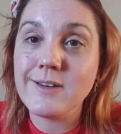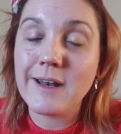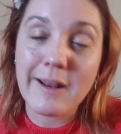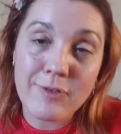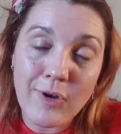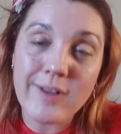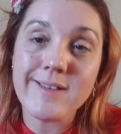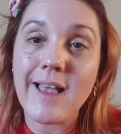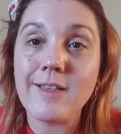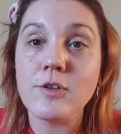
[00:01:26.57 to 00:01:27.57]
It sort of
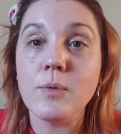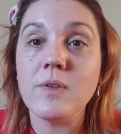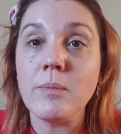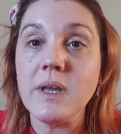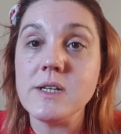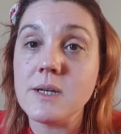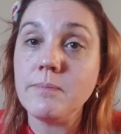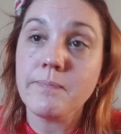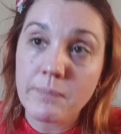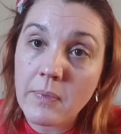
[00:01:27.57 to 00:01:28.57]
settles you as a medium,